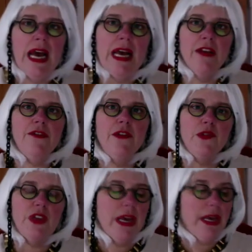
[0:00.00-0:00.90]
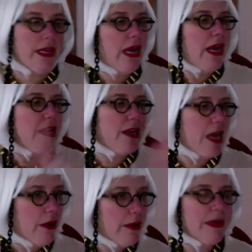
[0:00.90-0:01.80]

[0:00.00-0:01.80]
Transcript: And if you say, now I'm